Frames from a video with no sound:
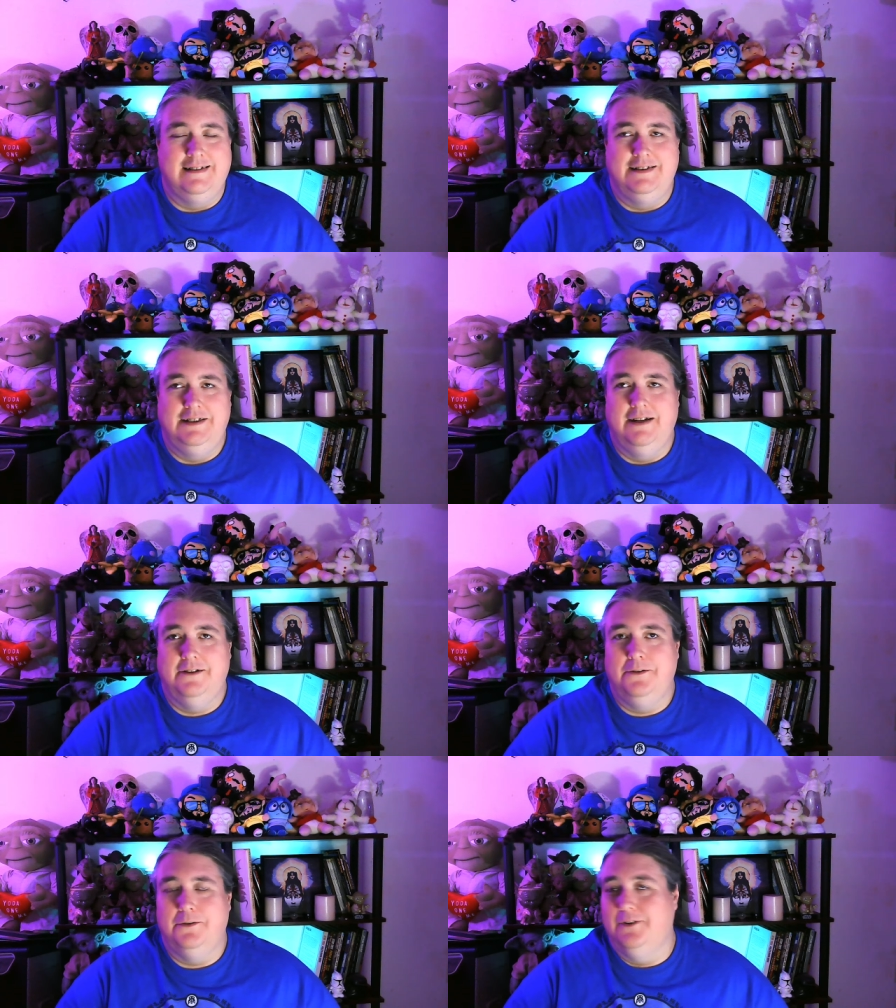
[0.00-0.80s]
the
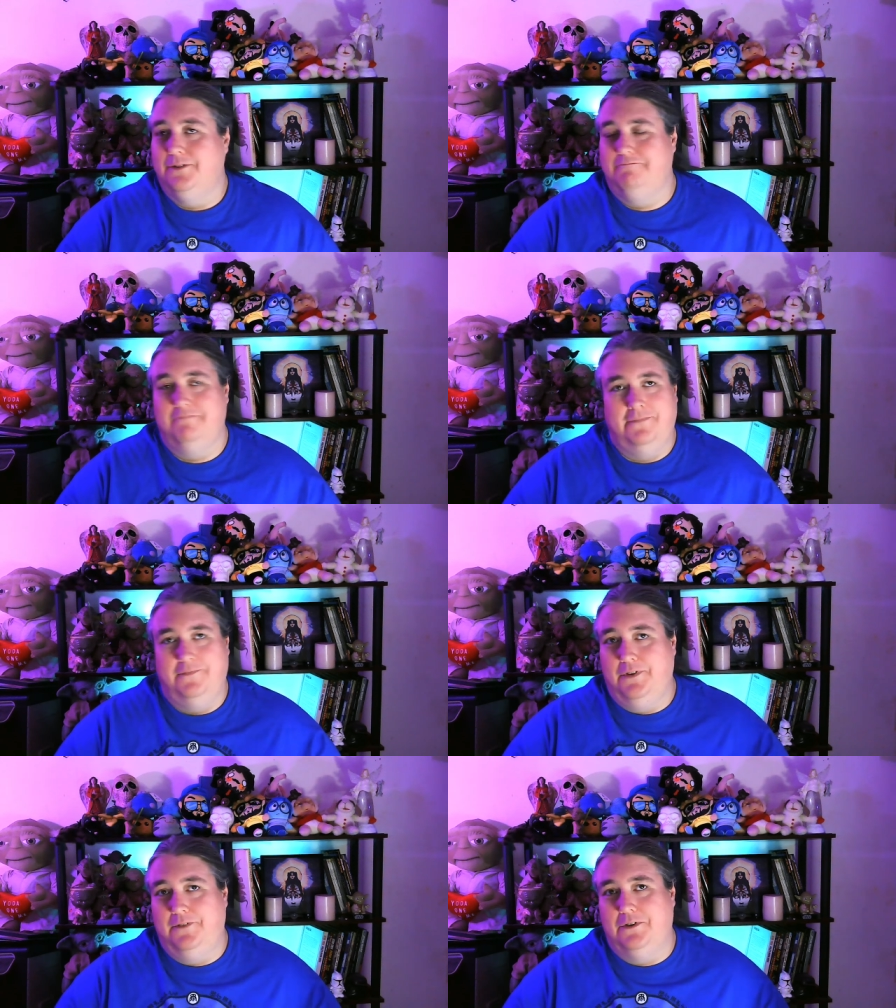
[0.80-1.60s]
channel, or
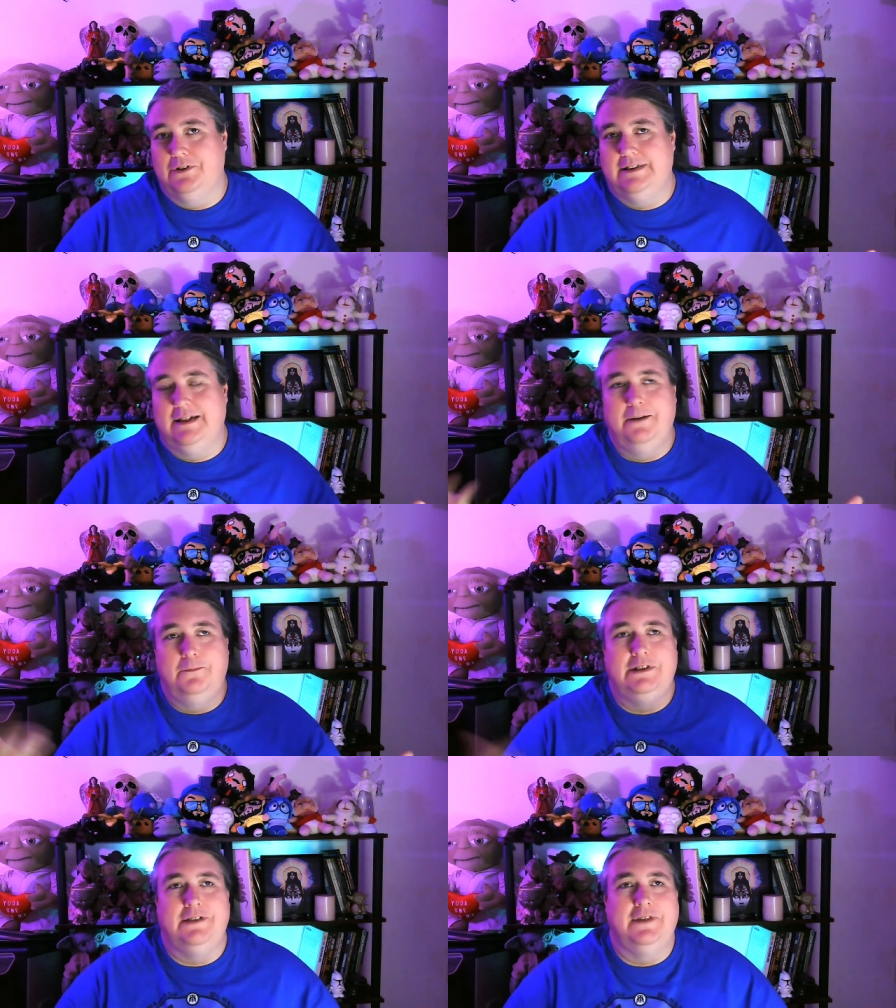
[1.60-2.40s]
for the first time,
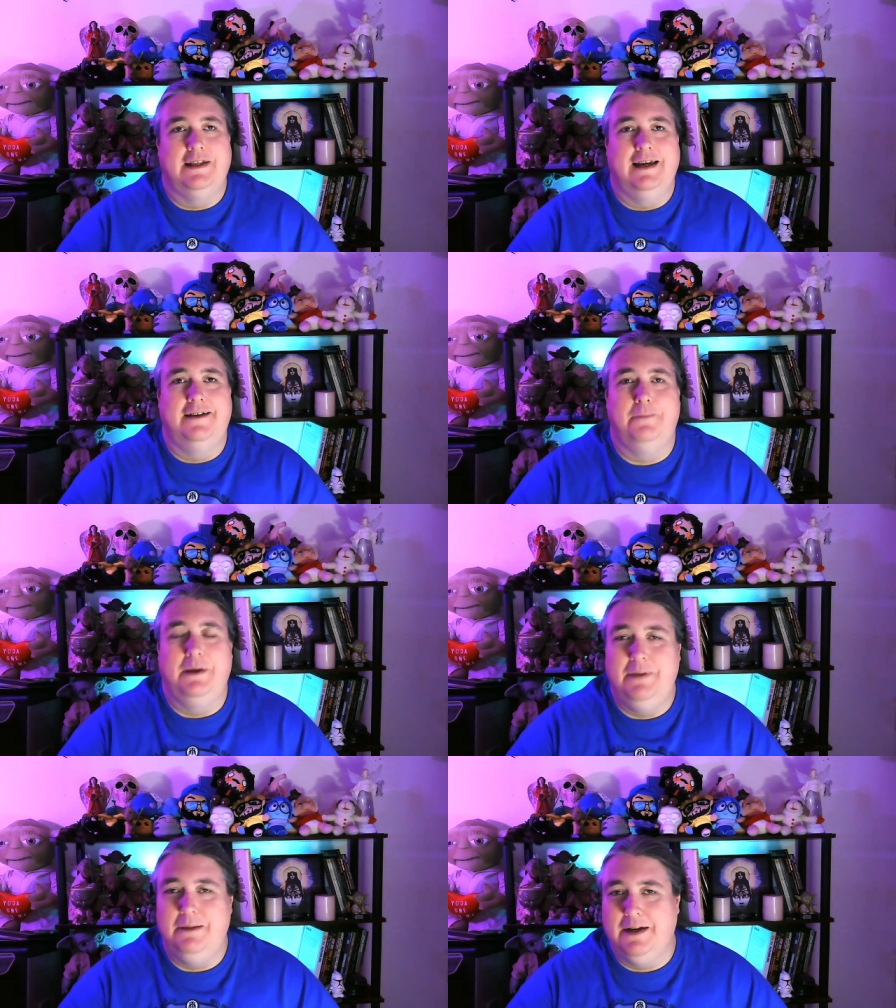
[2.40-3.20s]
whichever the case
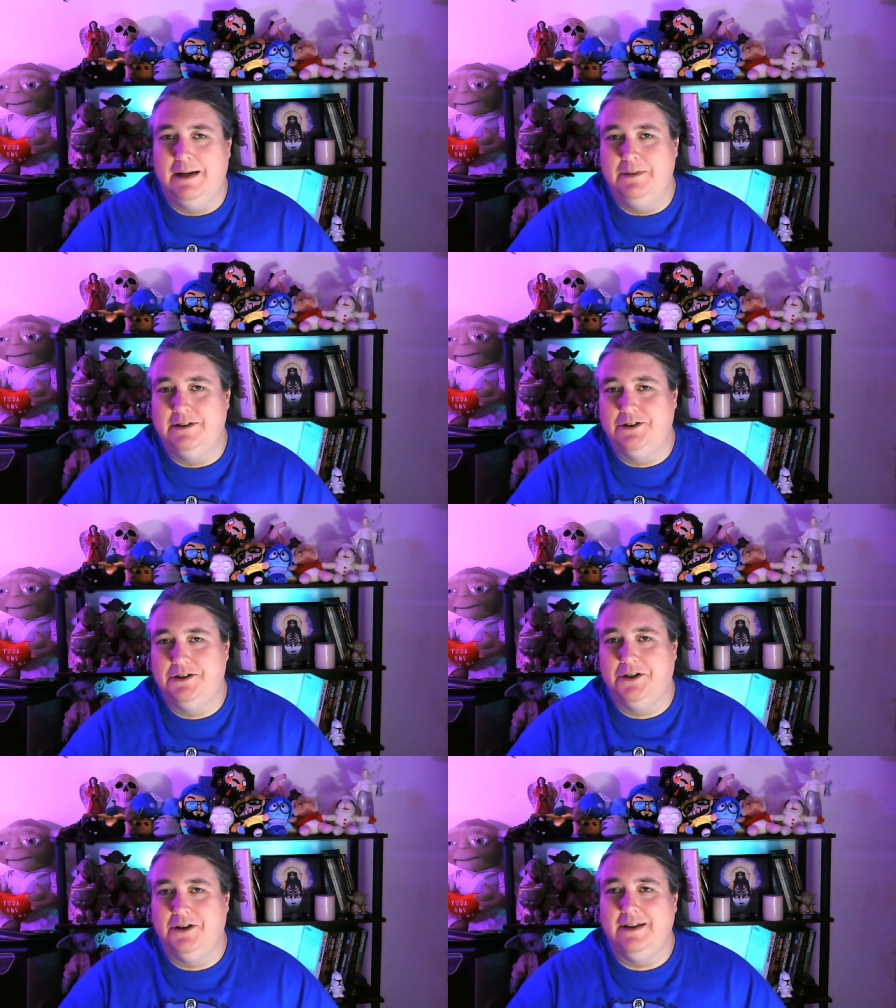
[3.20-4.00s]
may be. My name is
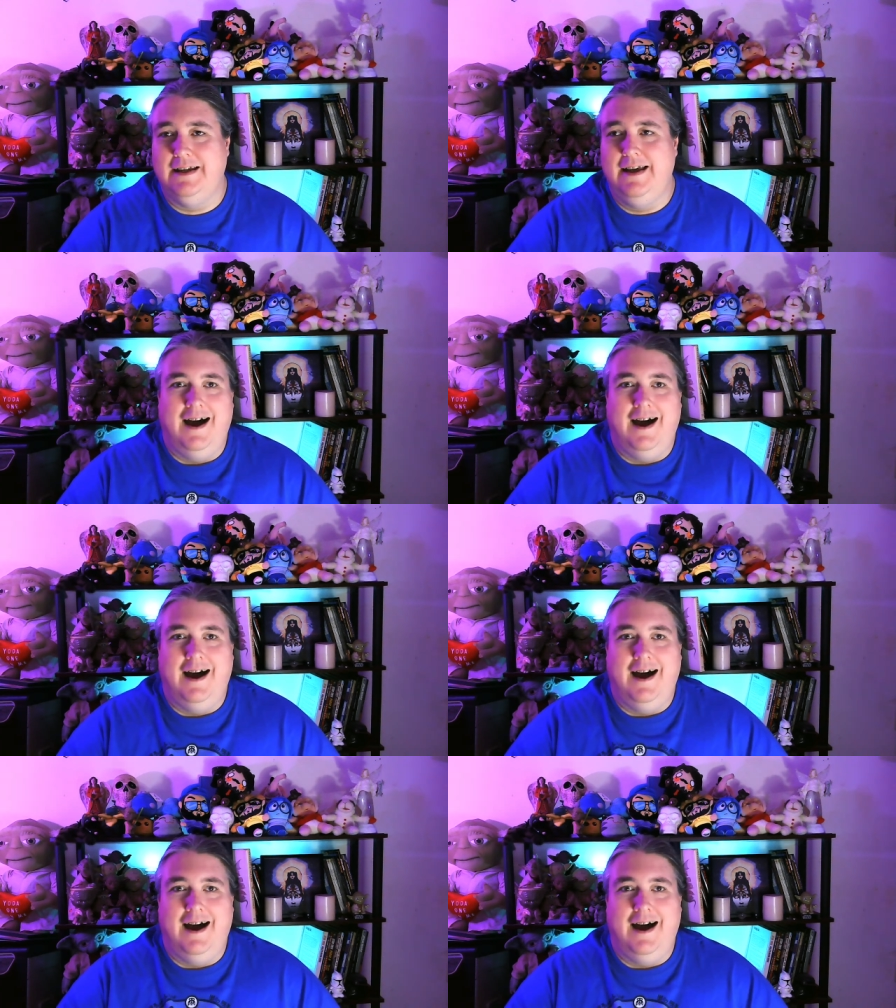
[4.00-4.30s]
Charlie.